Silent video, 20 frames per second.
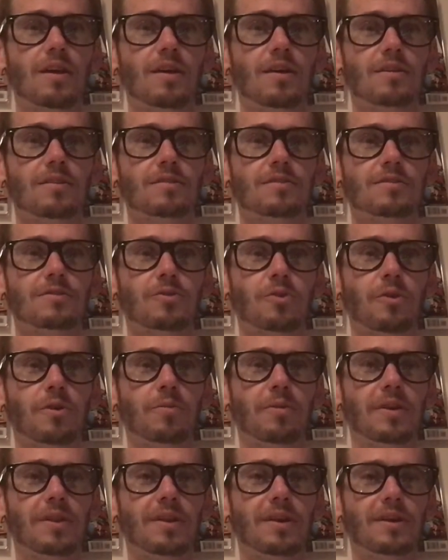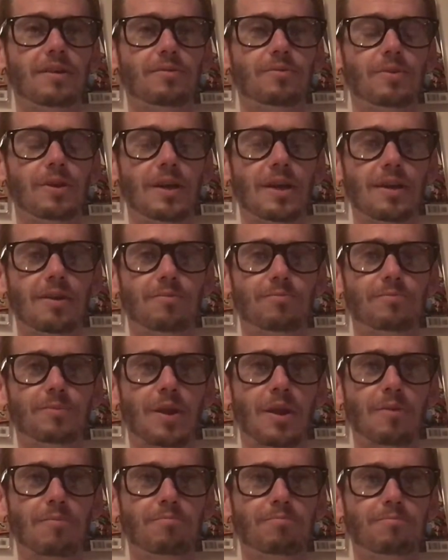Sorry about that. Ran
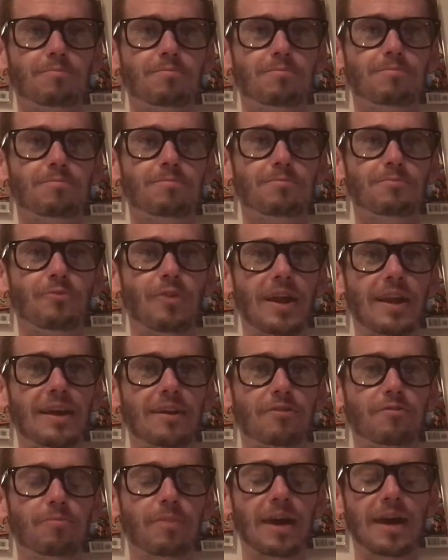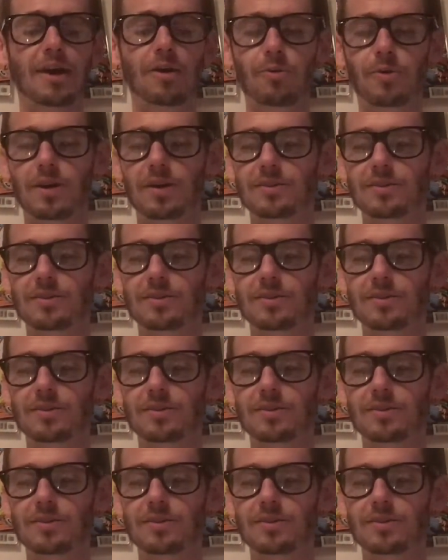out of power.